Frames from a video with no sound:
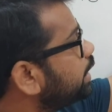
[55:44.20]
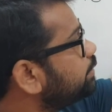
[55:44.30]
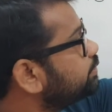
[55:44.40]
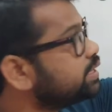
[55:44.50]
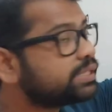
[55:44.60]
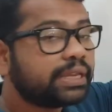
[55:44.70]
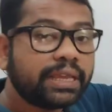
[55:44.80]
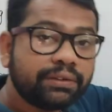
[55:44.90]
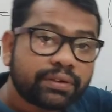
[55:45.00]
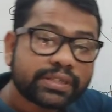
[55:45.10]
to gravity is
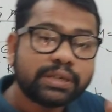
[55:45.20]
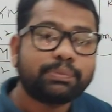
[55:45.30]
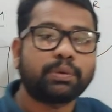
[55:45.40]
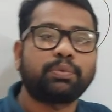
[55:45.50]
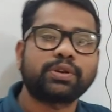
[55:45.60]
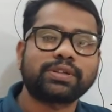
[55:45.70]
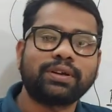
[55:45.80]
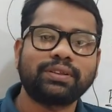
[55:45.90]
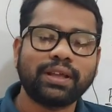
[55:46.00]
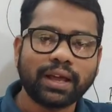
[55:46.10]
inversely
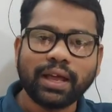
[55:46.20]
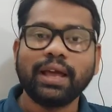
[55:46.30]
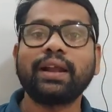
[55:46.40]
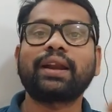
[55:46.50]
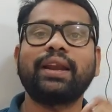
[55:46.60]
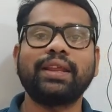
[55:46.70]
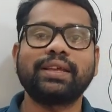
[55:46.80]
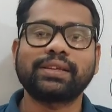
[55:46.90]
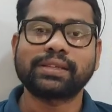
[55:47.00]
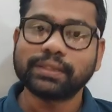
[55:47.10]
proportional to the
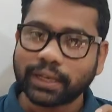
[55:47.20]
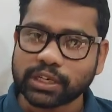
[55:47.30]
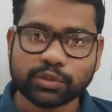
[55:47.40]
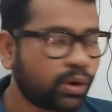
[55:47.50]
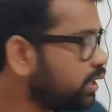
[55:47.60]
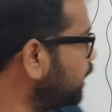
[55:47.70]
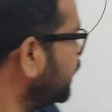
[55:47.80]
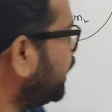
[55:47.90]
radius. That's what,